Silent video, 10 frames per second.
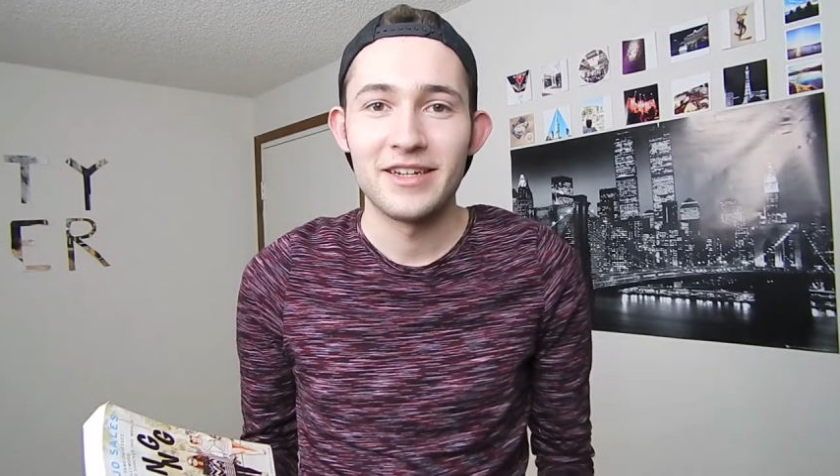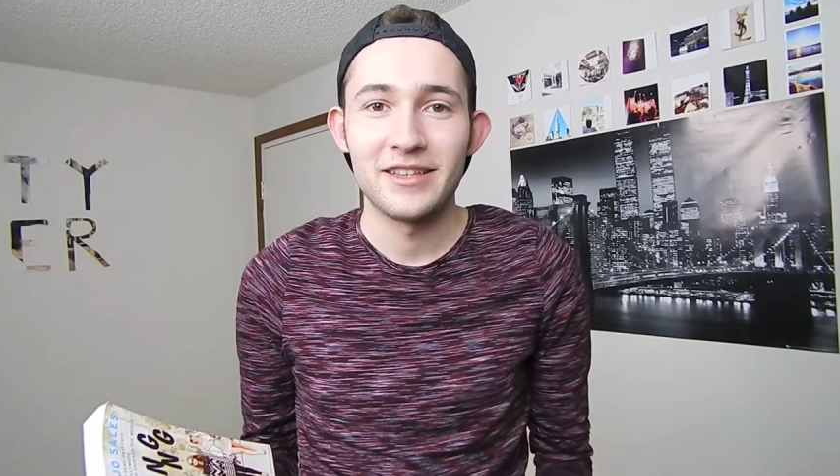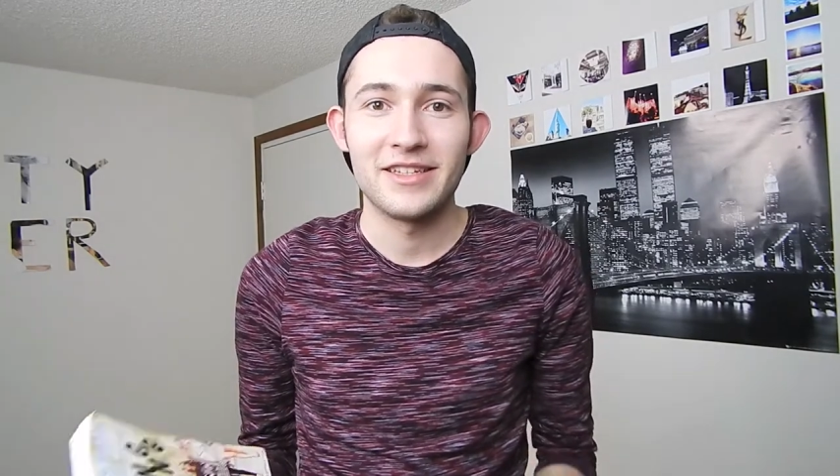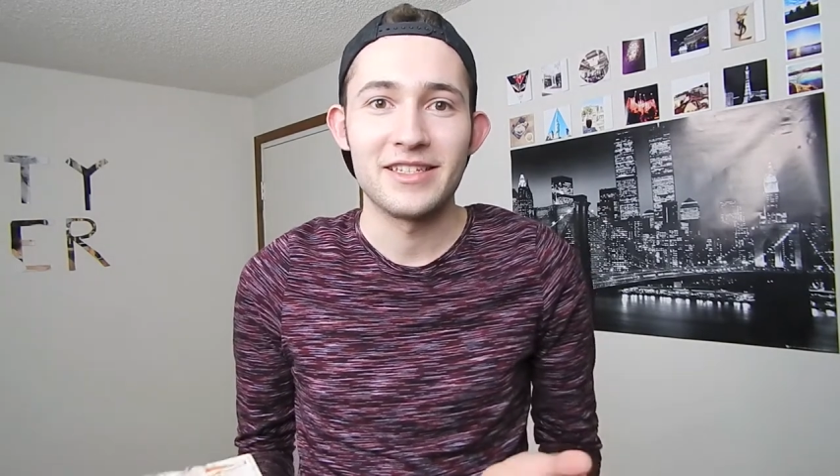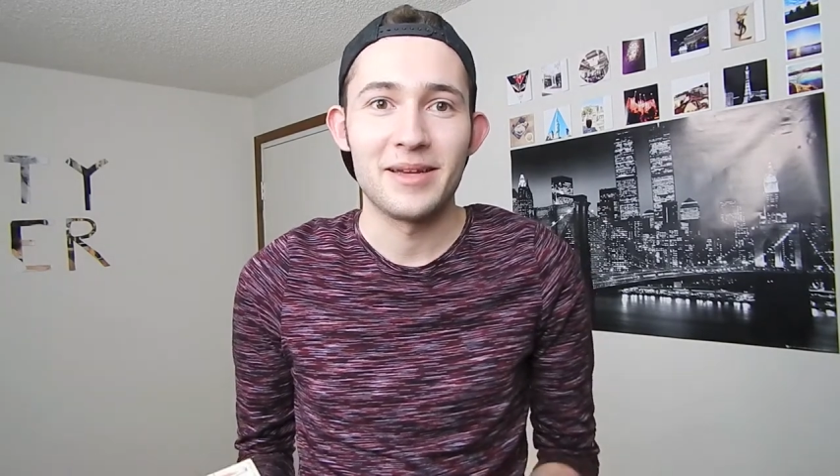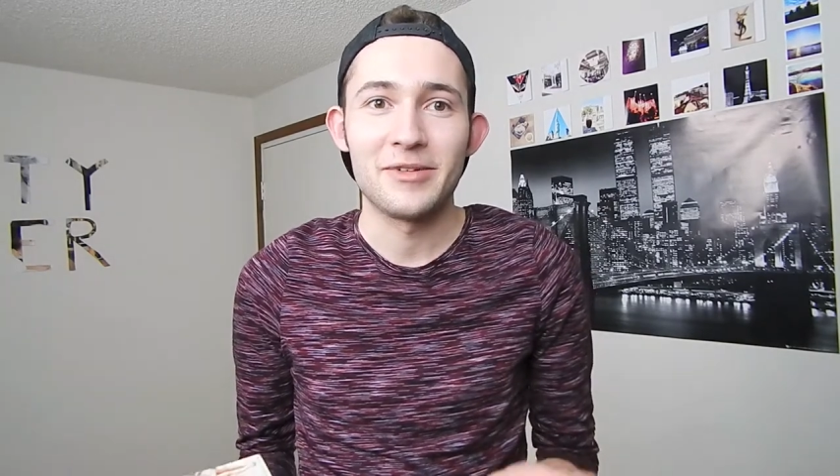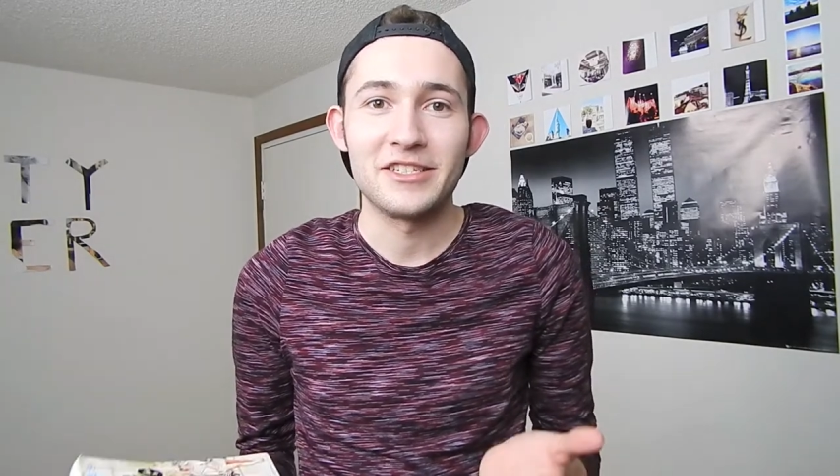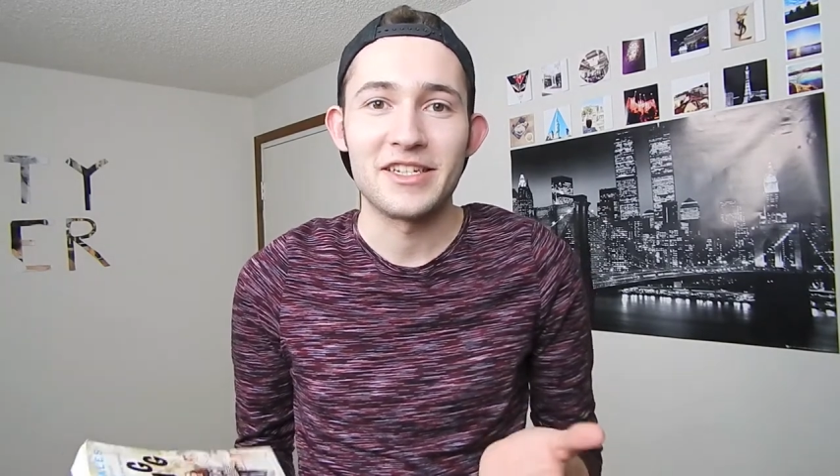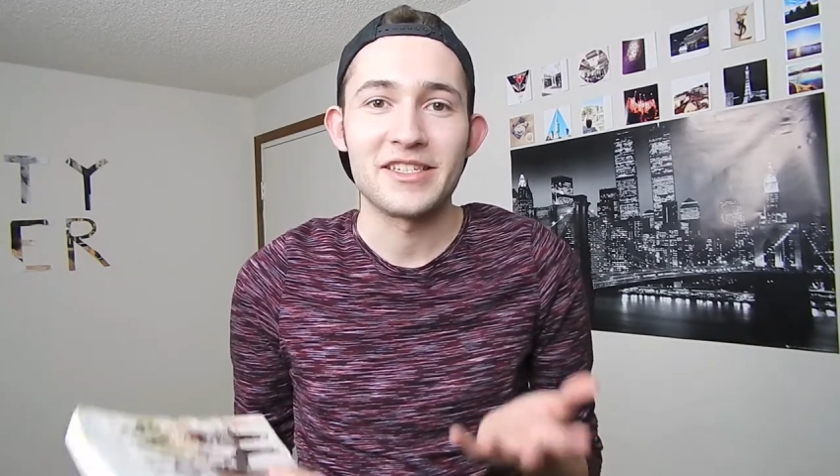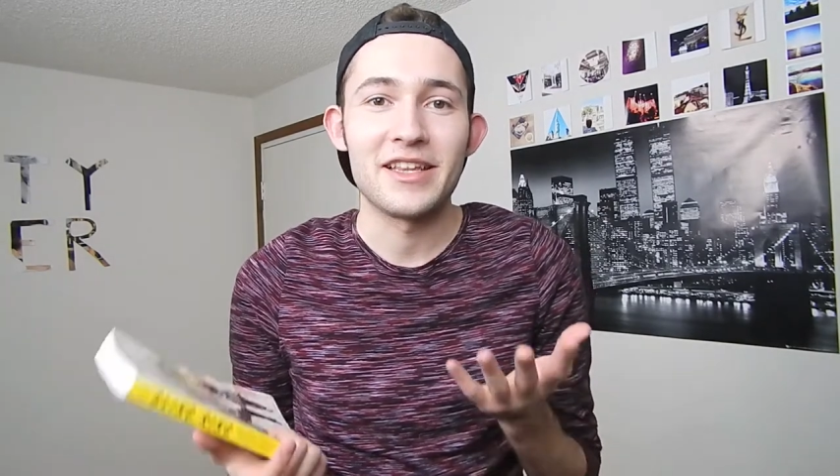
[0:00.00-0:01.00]
these
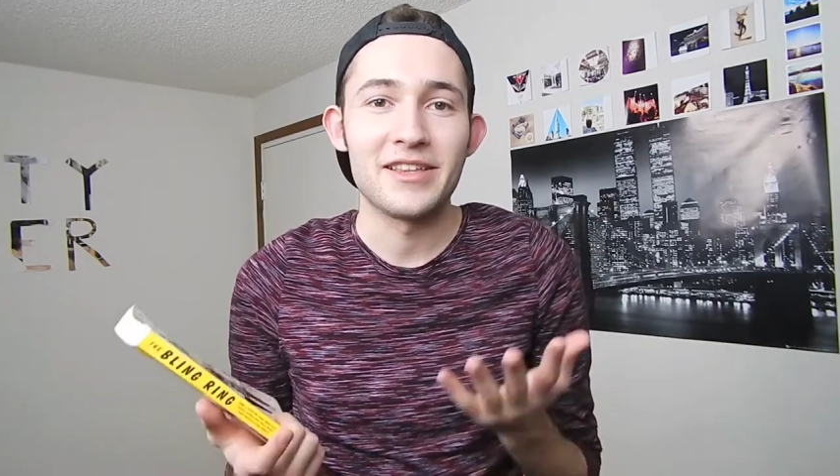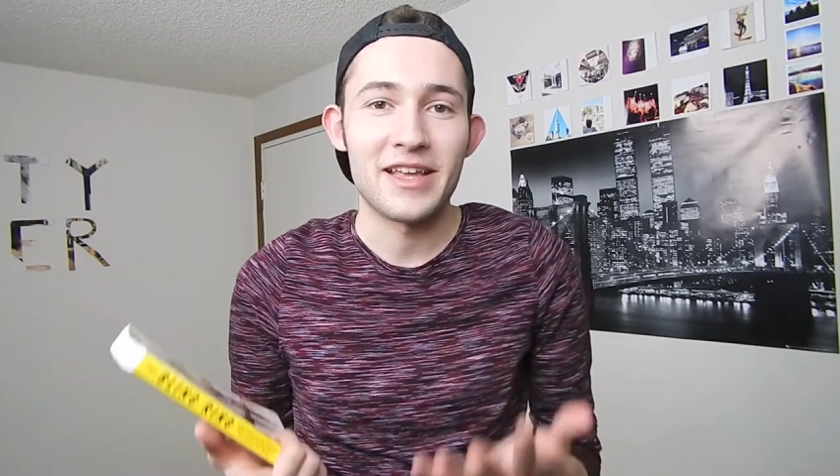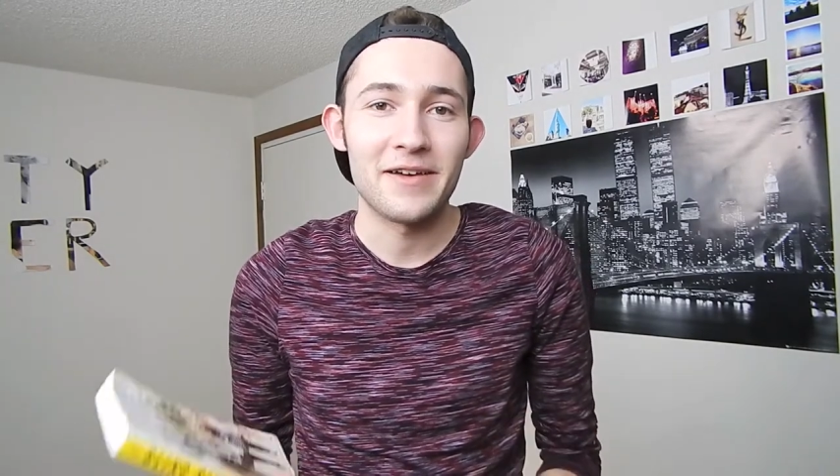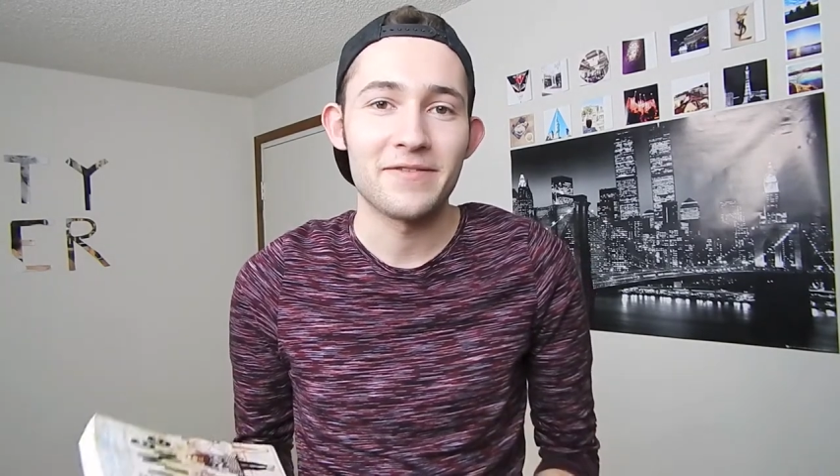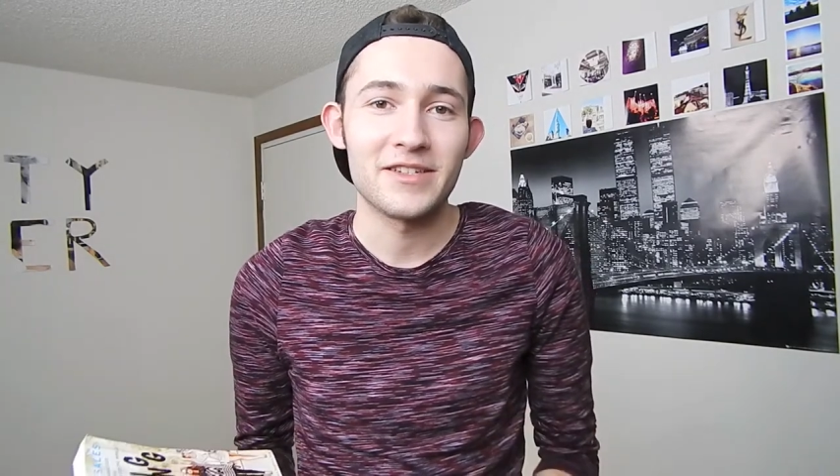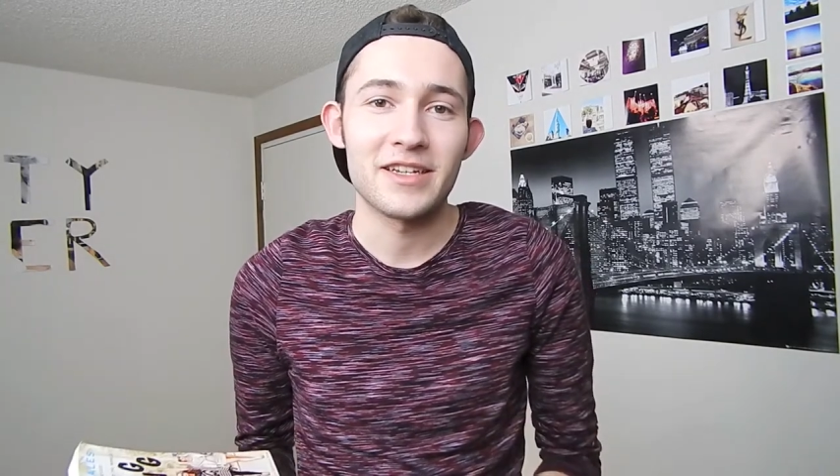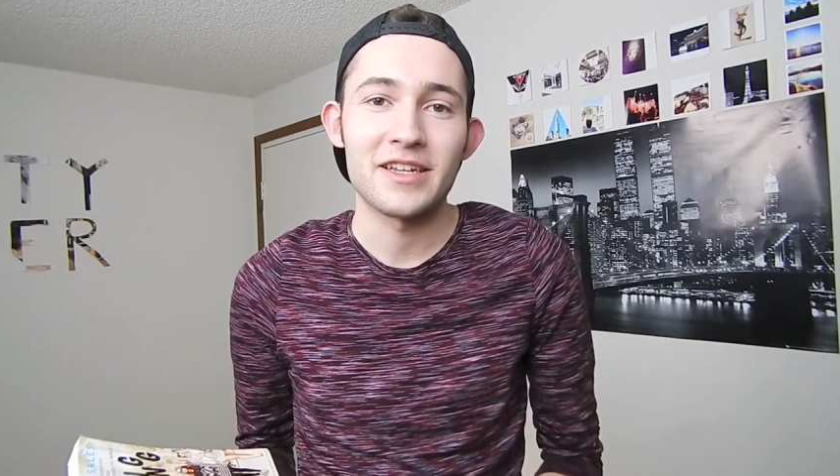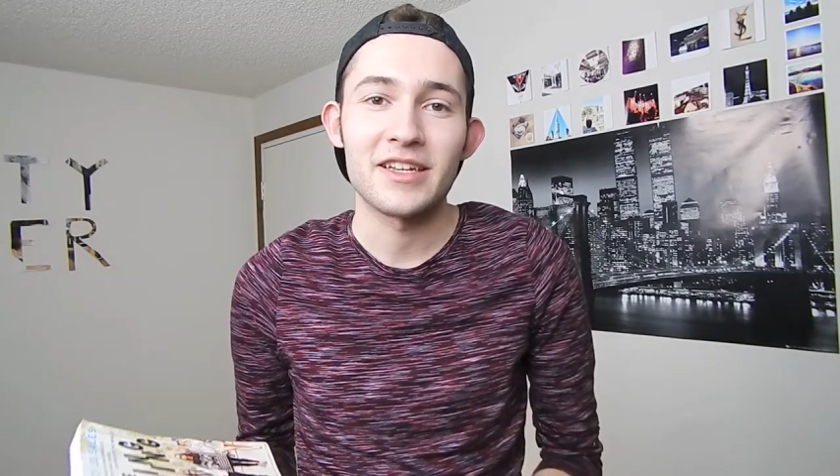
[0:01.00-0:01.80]
celebrities just left